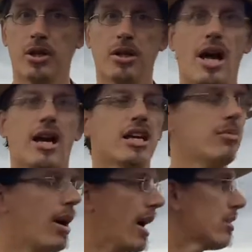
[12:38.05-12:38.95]
knocking
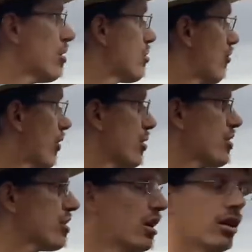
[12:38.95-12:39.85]
back those first
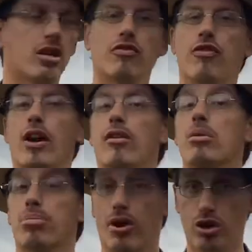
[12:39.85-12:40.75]
Confederate
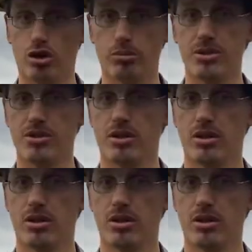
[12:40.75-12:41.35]
probes.